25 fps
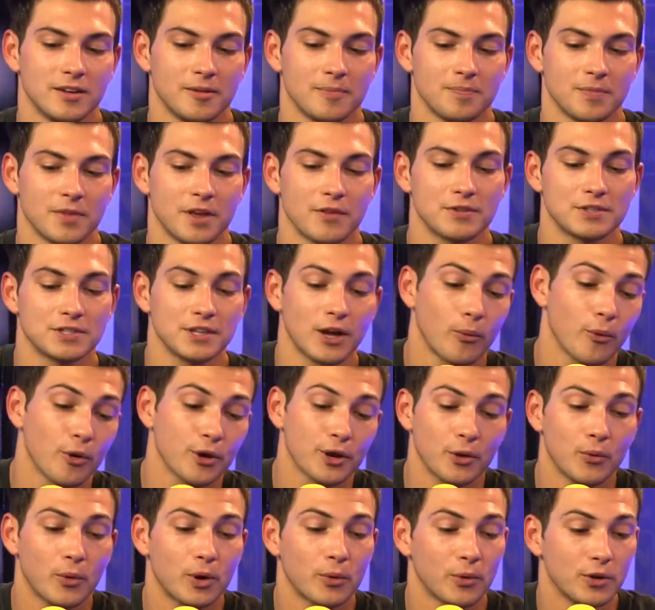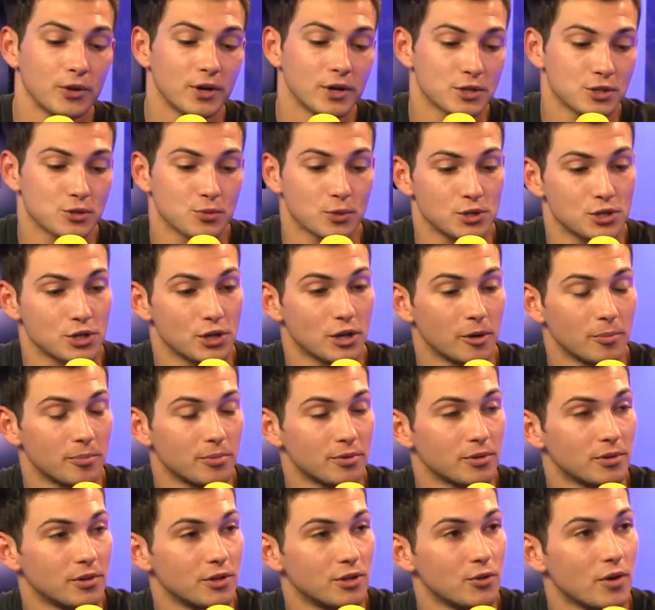if it's not working one way, you got to switch it up,
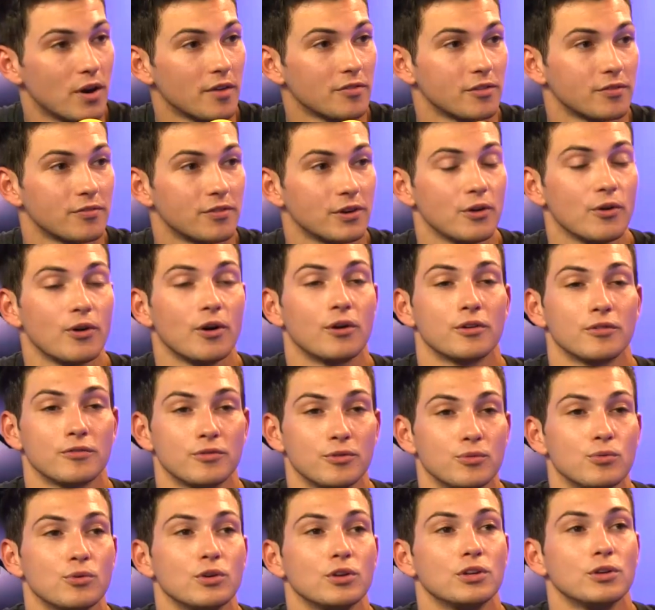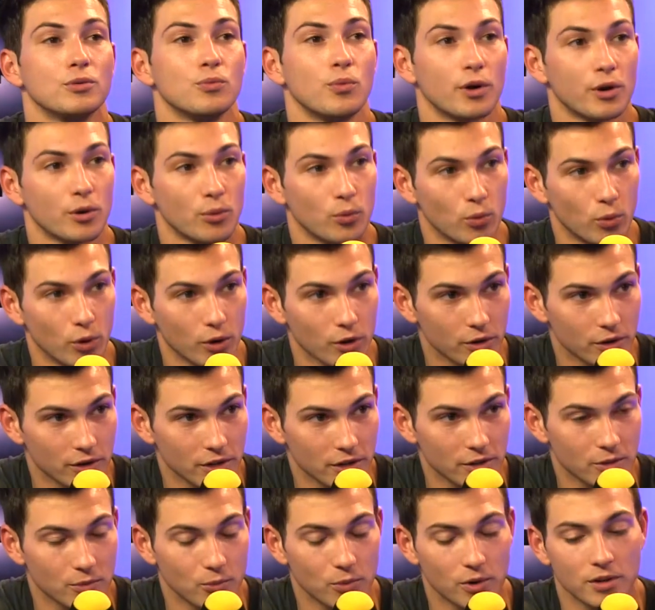and you have to figure out if you really want to work
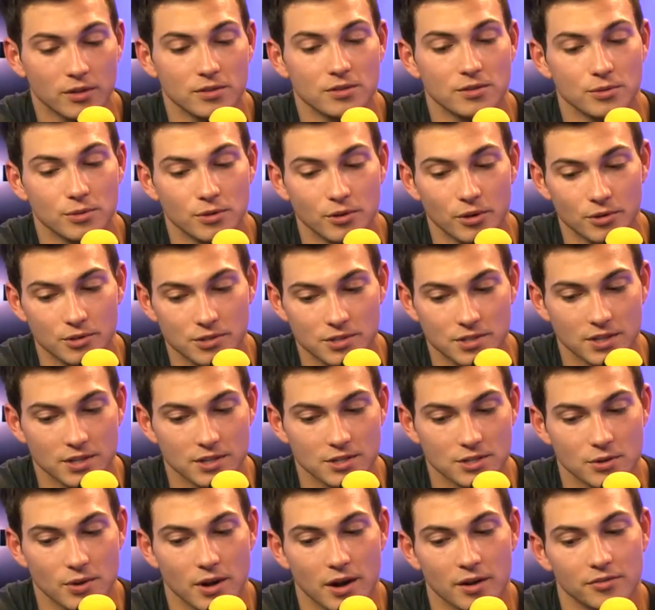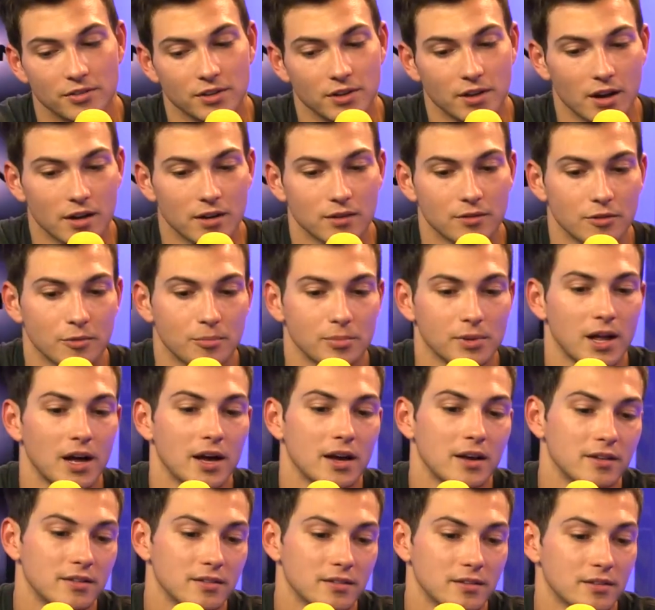and you want to do those things. You have to kind of apply
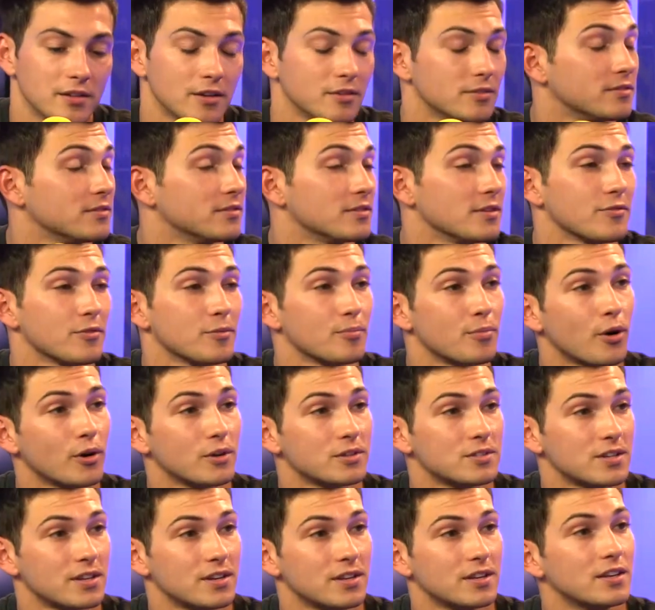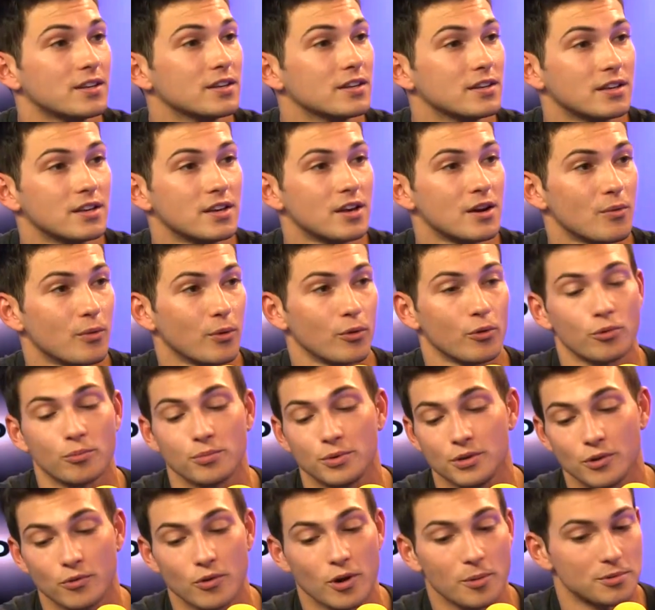it into dif- different parts that need it, whether it
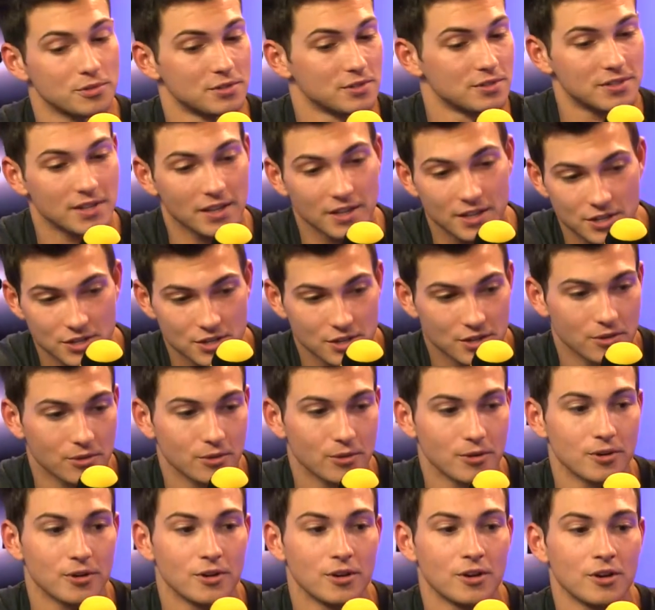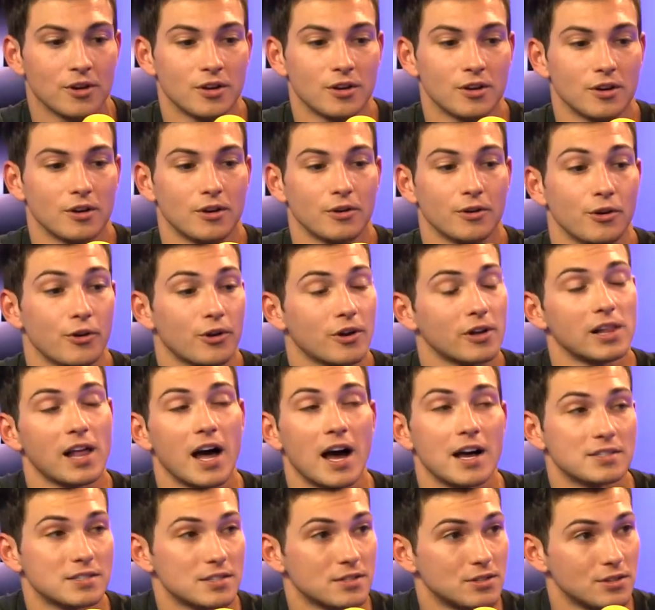be your representation or or your
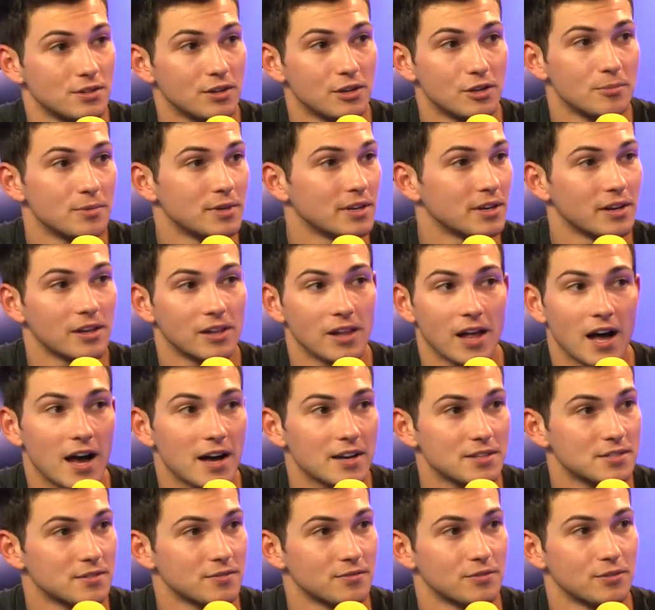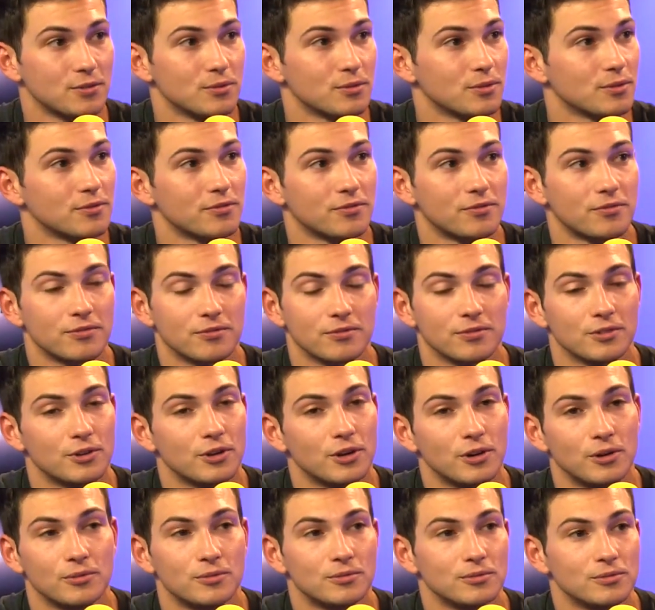classes. You need to be in class if you if you
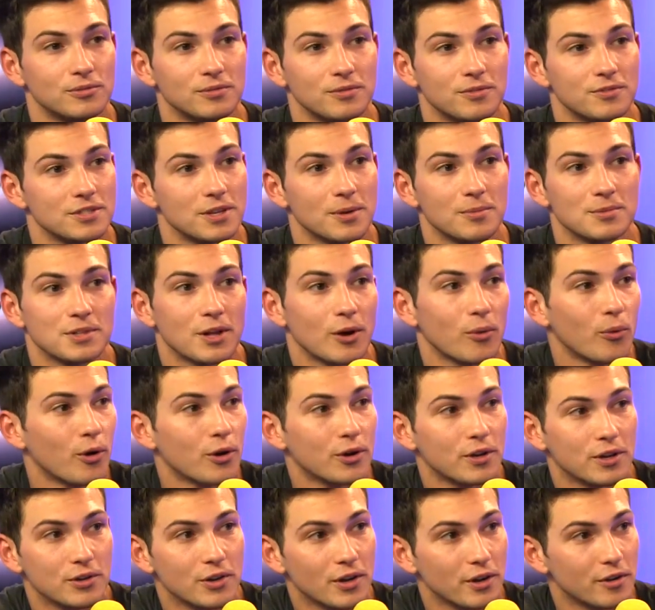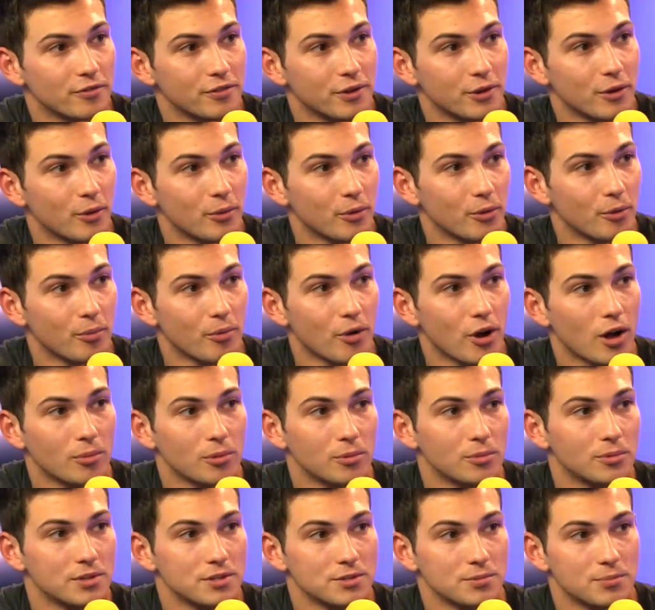know if something's not working. You got to figure out what the
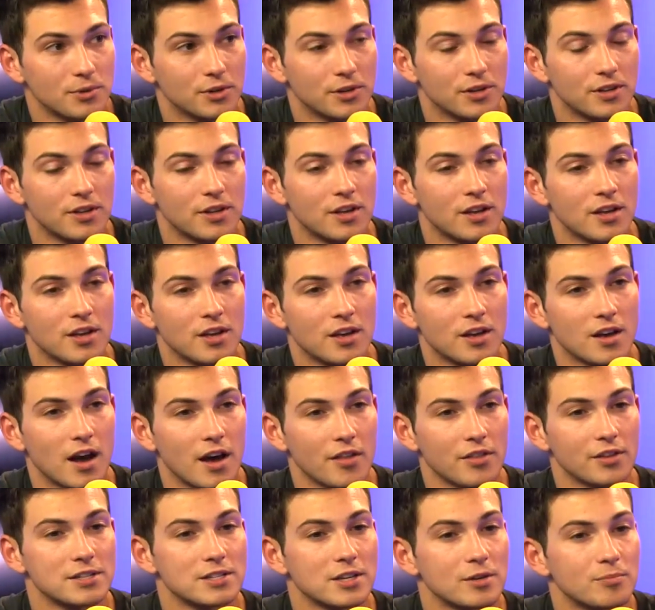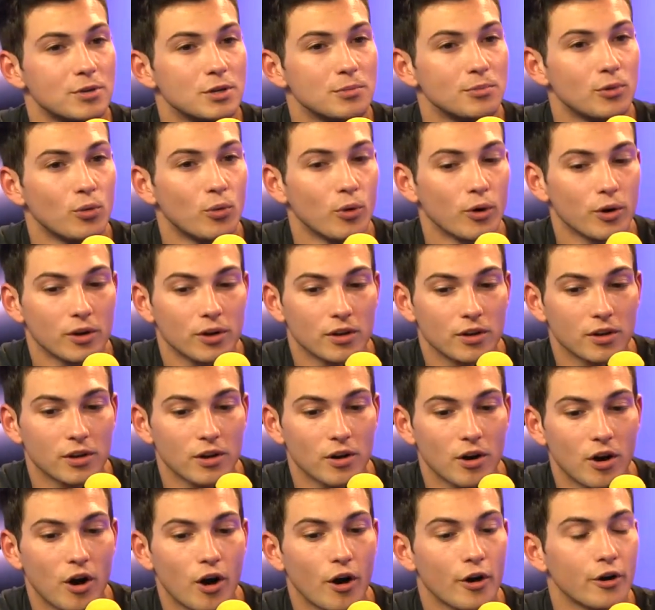problem is. But I think some people work
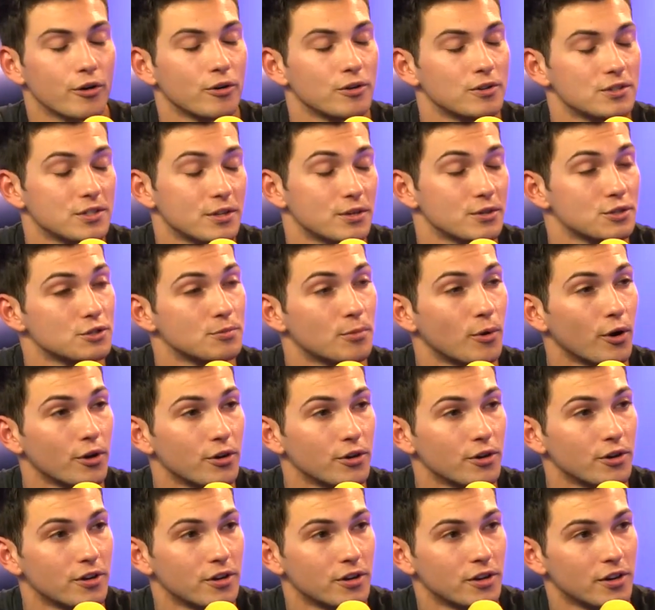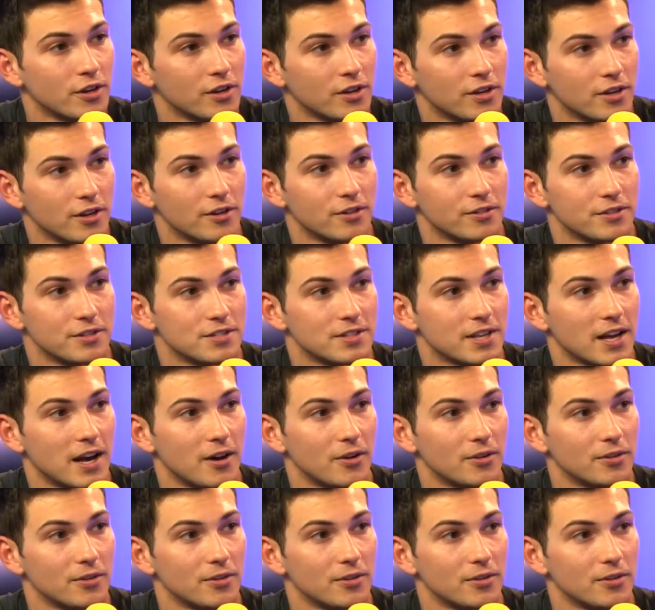harder instead of smarter here in this town.